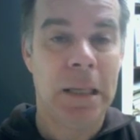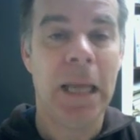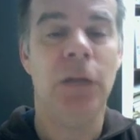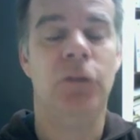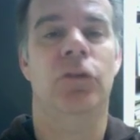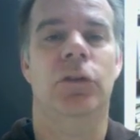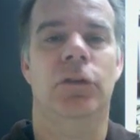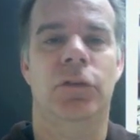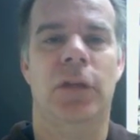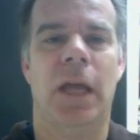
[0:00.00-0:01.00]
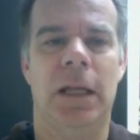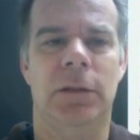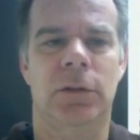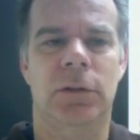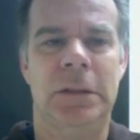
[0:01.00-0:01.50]
anxious
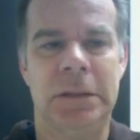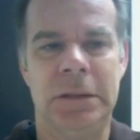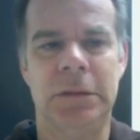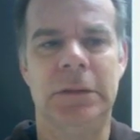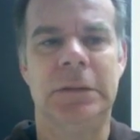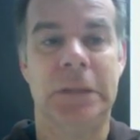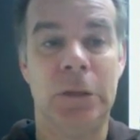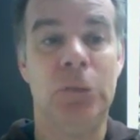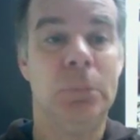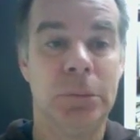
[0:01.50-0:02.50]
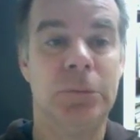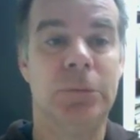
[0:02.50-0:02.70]
and, gulp,